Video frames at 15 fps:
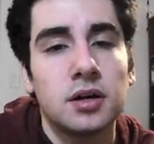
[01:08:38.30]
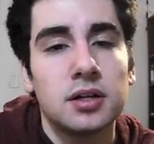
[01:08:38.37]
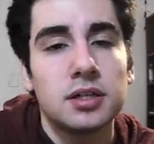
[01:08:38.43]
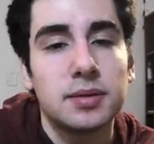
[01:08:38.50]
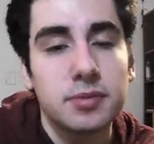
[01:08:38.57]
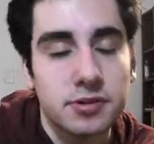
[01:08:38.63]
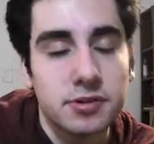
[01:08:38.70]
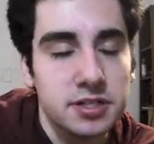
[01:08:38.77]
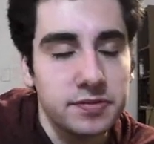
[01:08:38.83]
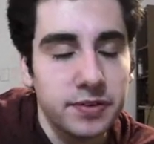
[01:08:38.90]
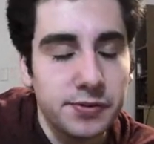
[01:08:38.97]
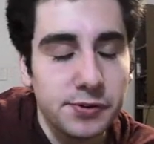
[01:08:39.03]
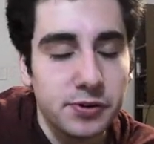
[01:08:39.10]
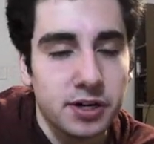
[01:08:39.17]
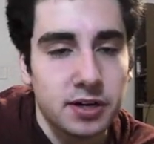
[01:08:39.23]
Number
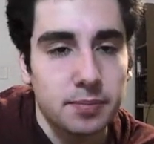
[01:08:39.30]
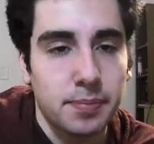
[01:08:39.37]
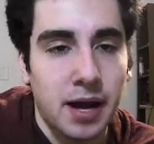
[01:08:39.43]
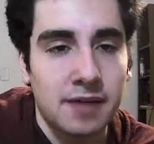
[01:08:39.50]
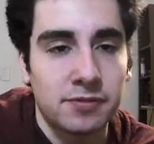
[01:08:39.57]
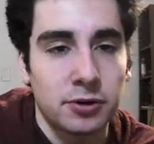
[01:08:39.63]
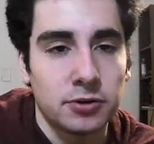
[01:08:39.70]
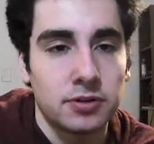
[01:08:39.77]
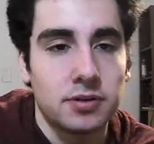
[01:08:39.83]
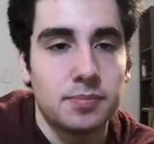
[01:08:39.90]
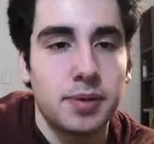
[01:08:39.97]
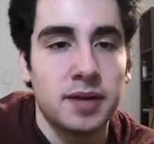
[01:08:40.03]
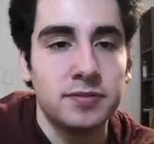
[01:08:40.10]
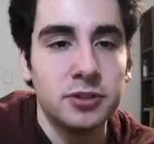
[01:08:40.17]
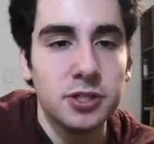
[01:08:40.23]
351, Pavot.
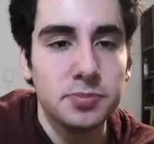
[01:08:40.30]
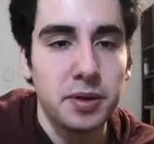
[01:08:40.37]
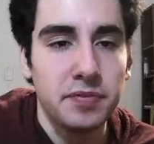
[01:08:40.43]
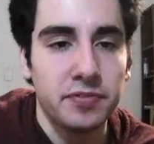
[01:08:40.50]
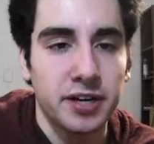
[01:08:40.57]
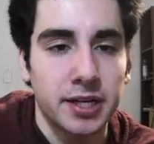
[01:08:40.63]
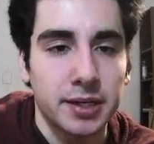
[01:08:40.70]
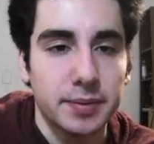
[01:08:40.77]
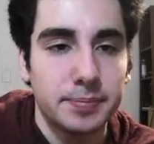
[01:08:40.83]
Pavot is my friend.